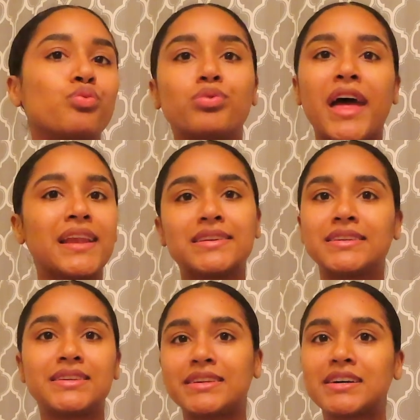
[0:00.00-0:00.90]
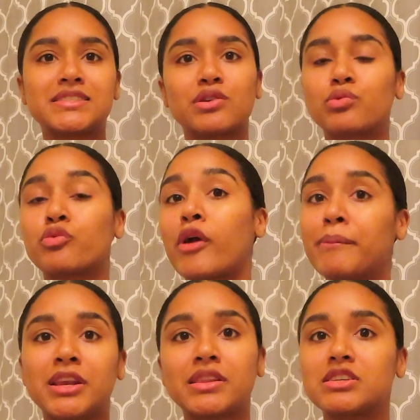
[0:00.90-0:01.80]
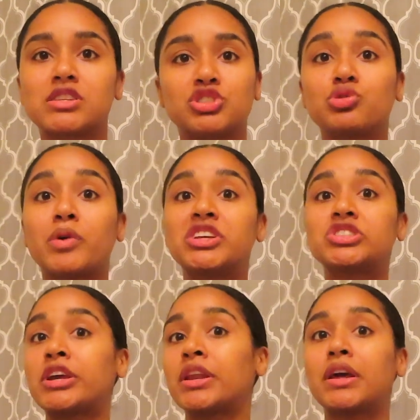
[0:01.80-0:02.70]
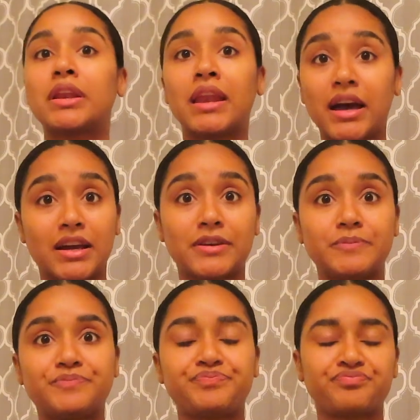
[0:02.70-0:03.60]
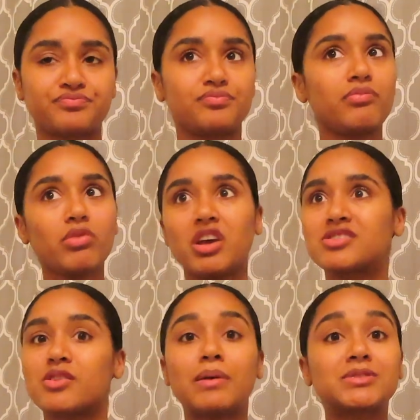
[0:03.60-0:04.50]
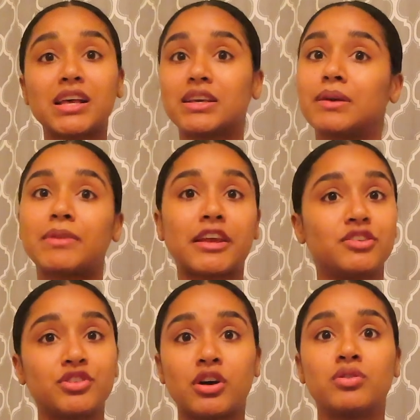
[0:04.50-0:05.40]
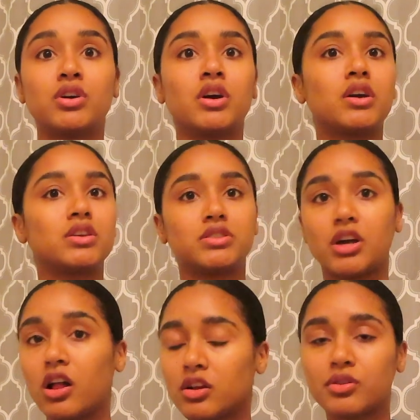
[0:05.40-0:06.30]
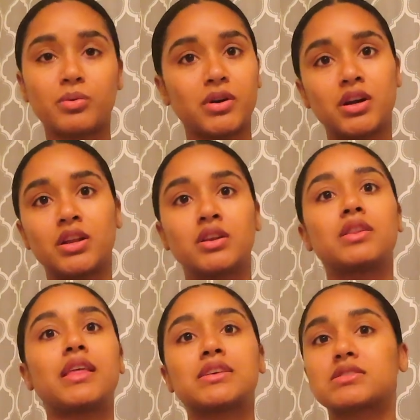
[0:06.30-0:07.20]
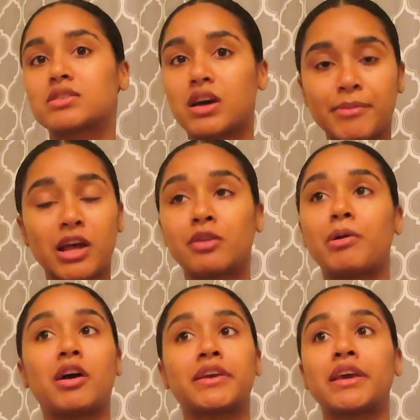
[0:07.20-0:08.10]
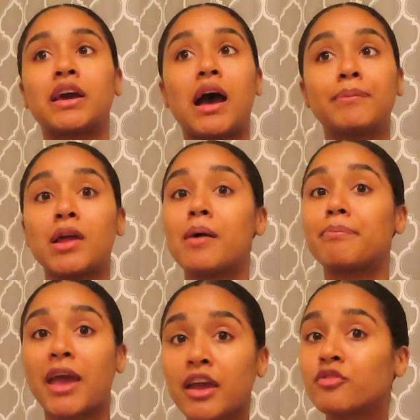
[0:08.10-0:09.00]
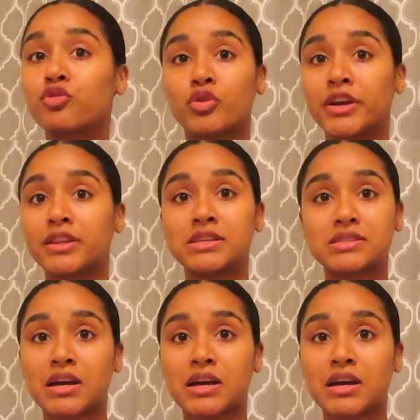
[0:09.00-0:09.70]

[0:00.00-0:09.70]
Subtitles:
that doesn't remedy the situation none. So I'm telling him, like, you know, y'all are the one that's coming out of pocket. I'm not paying for it this